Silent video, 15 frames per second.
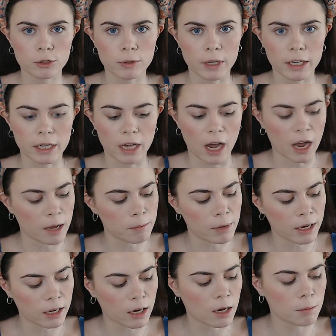any eye
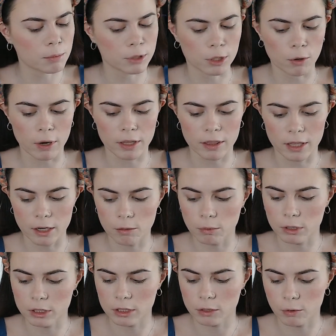makeup, so I think we're
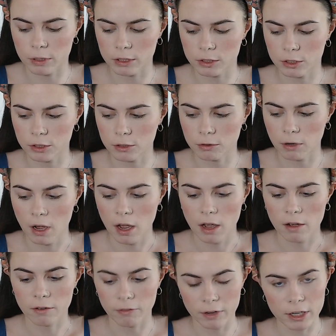just going to
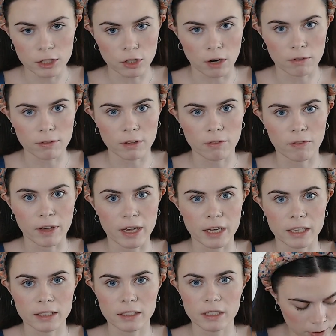finish off the
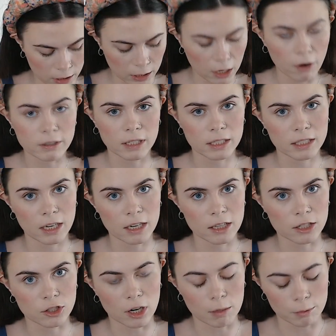face. Now, as I said in the
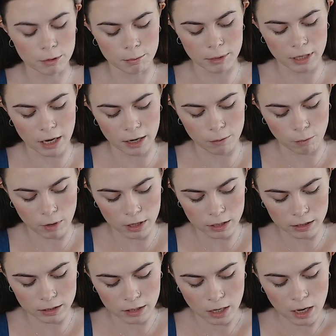shop with me, I
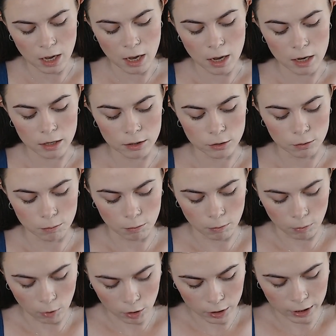was
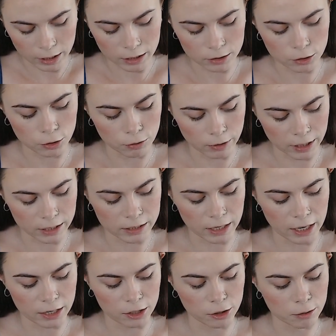looking to get
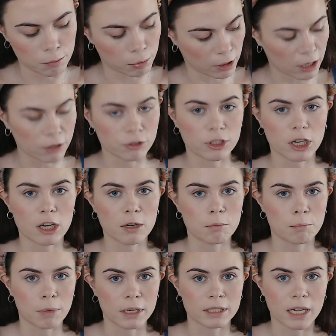a new brow gel,
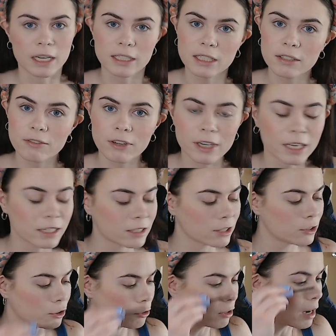but I did forget
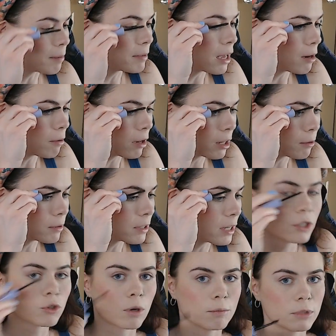to grab that while I was there.
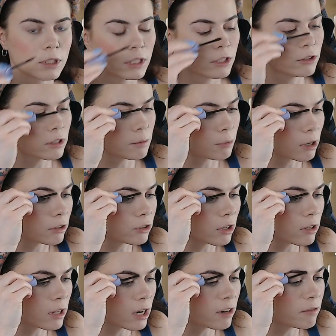So I'm just going to use the brow gel
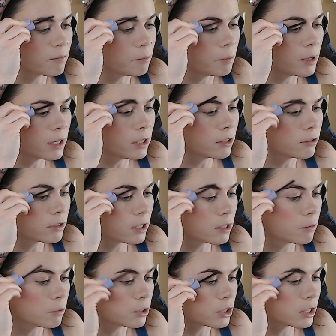that I've been using,
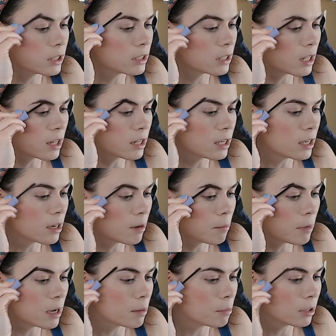which is the
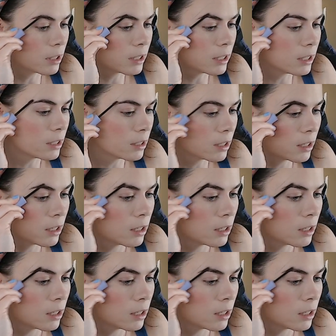Maybelline